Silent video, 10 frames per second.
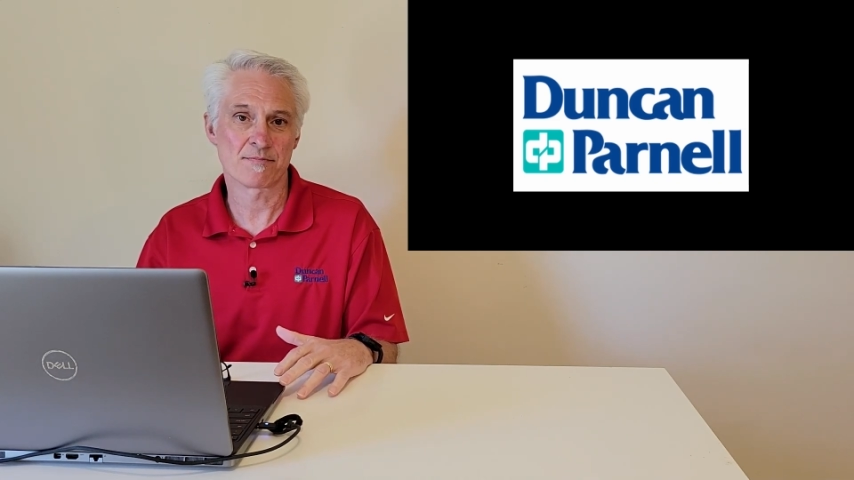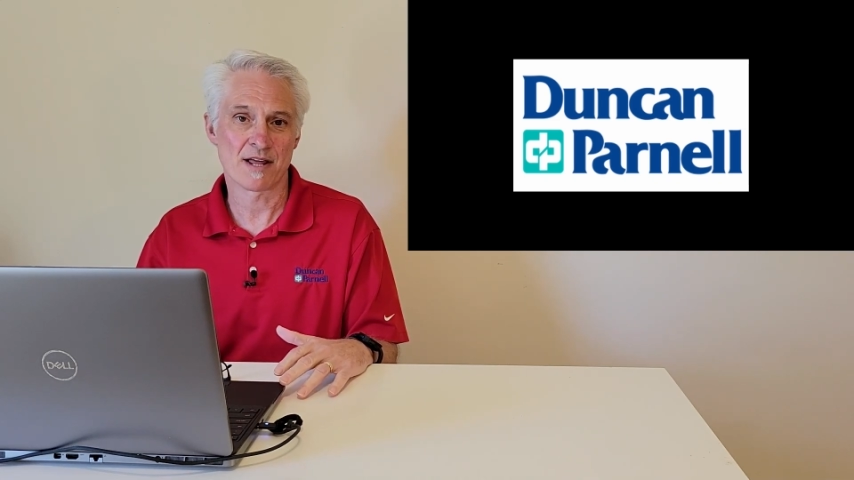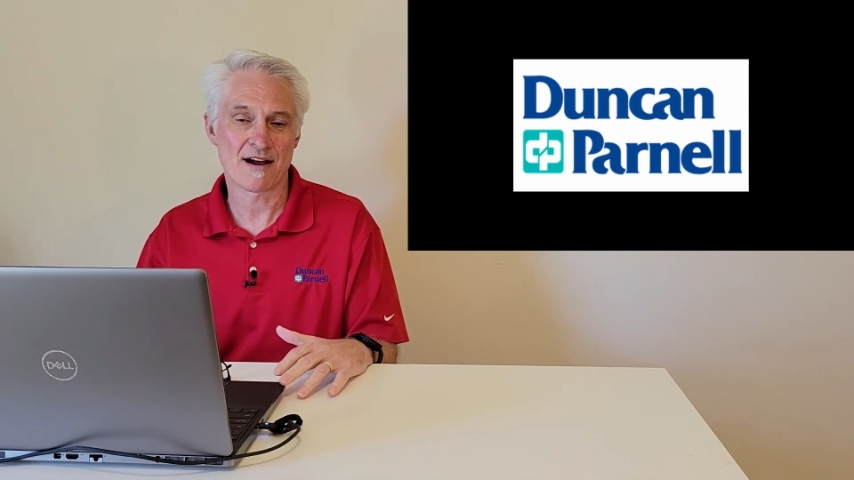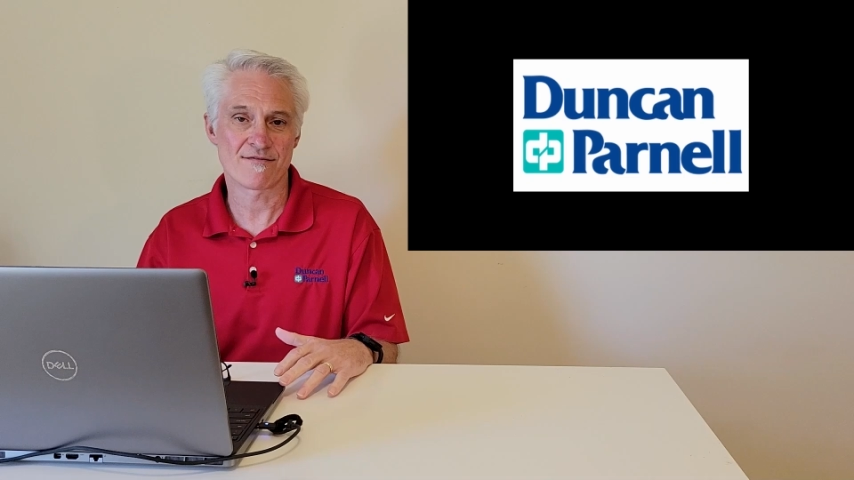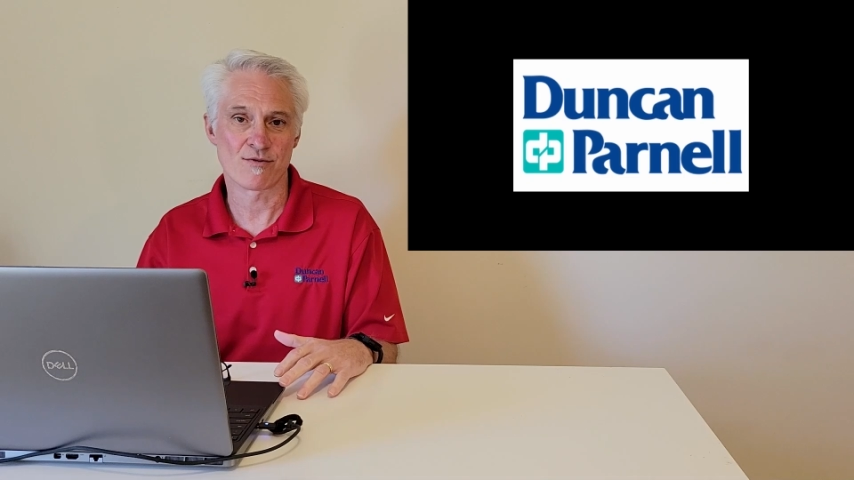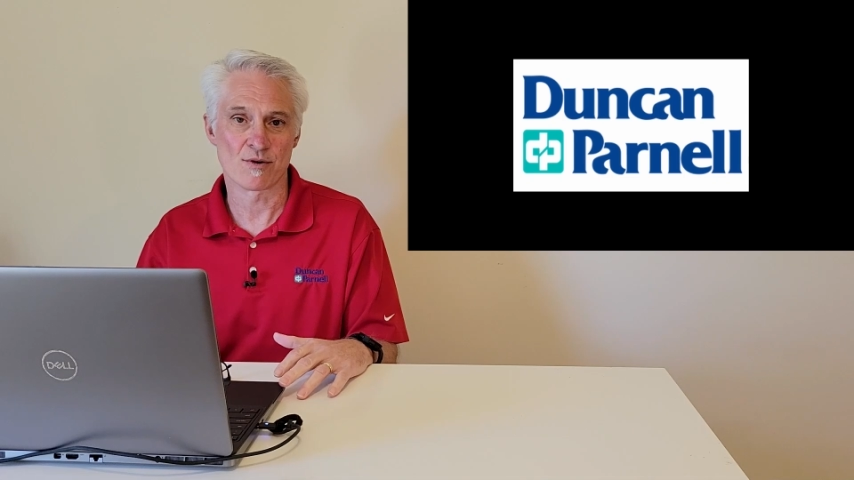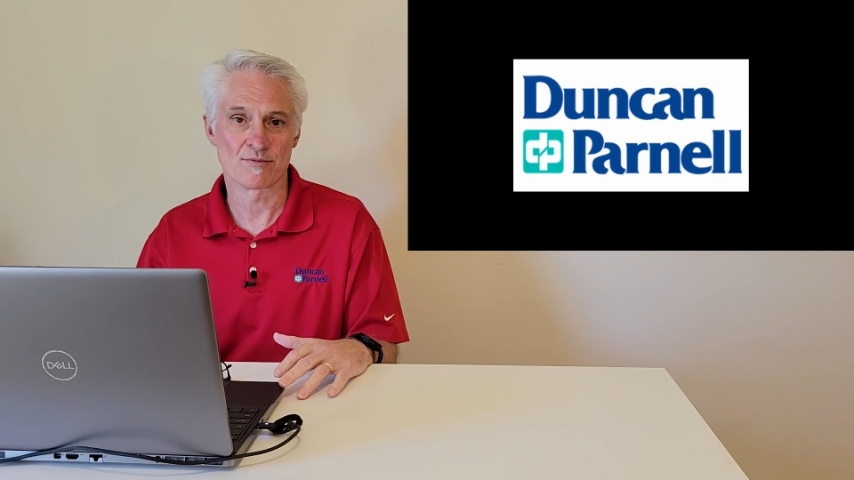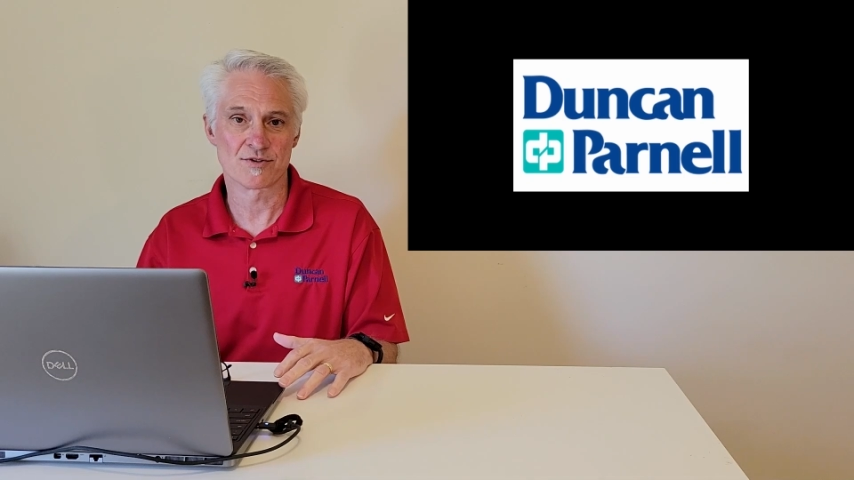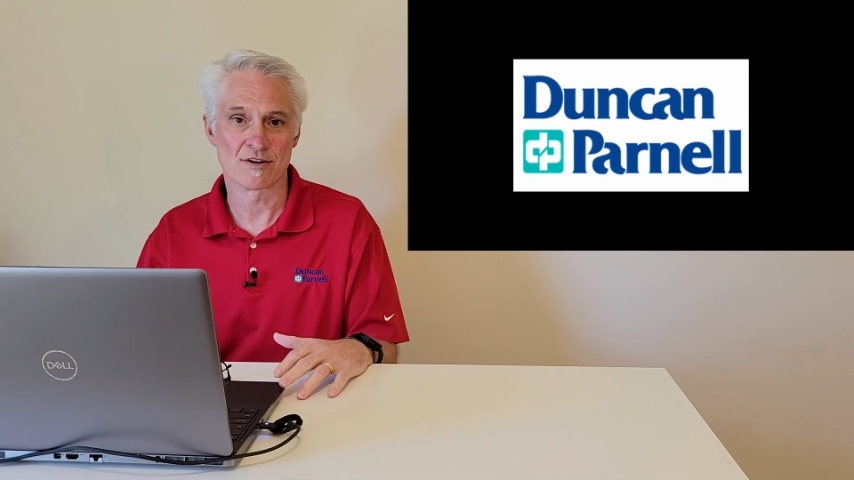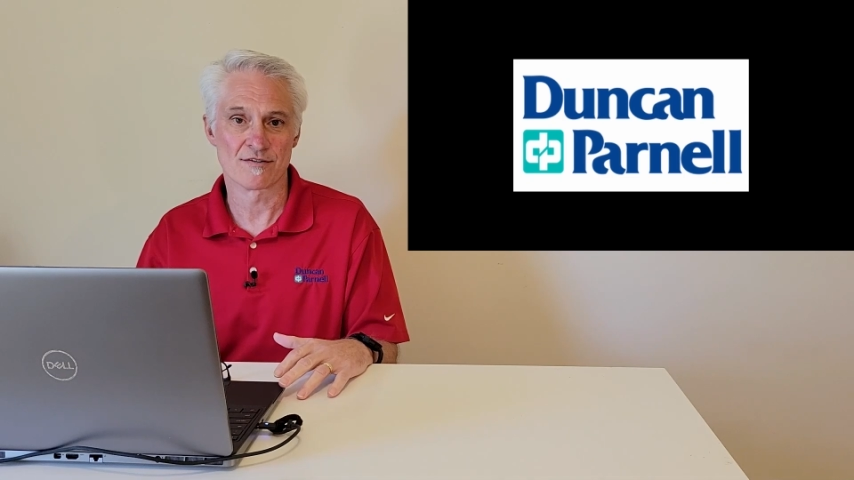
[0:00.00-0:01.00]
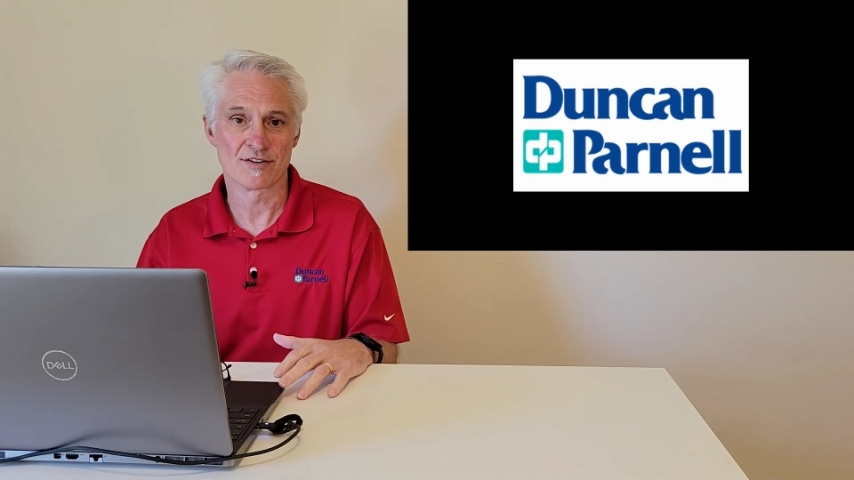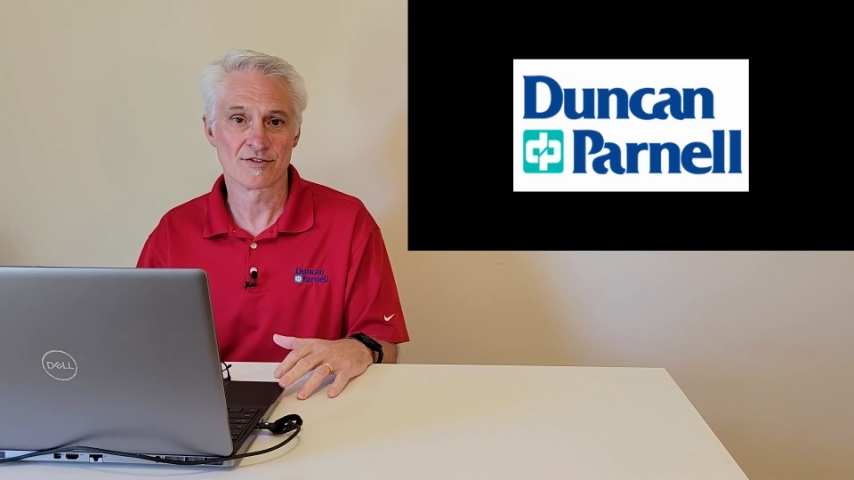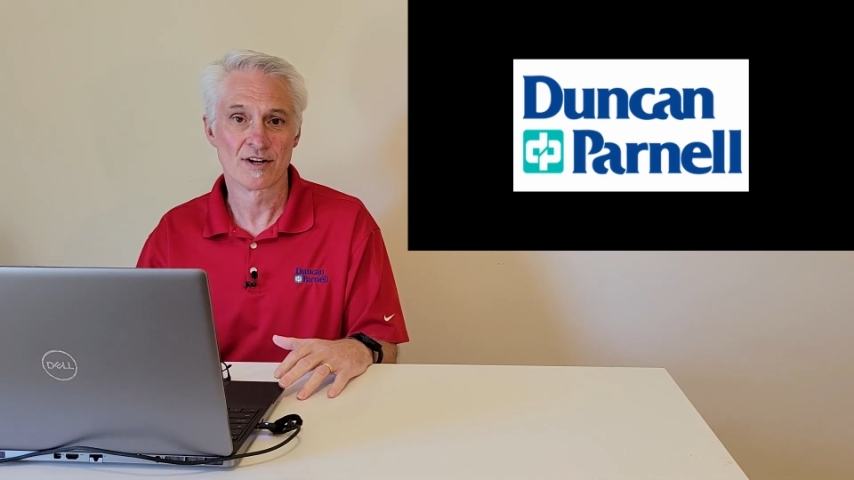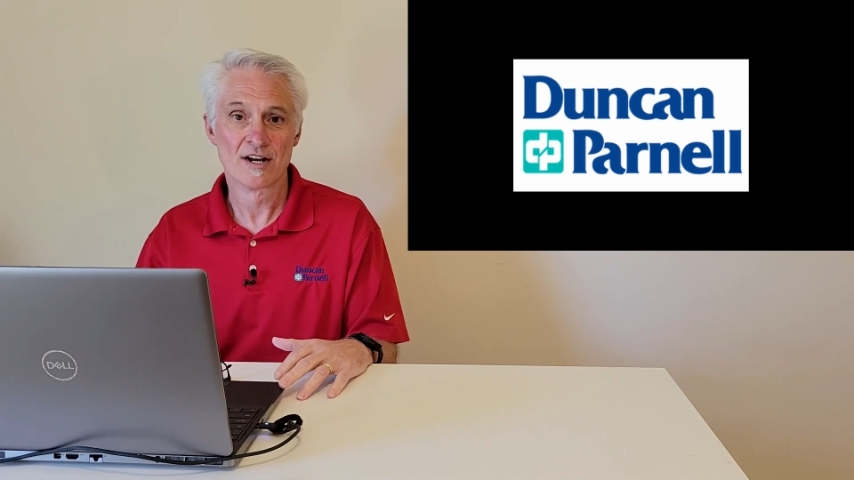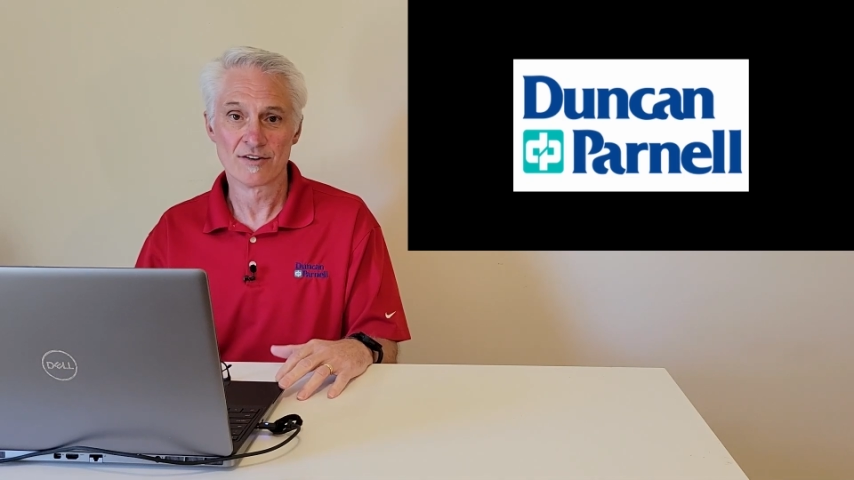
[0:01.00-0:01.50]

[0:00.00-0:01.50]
Platform service.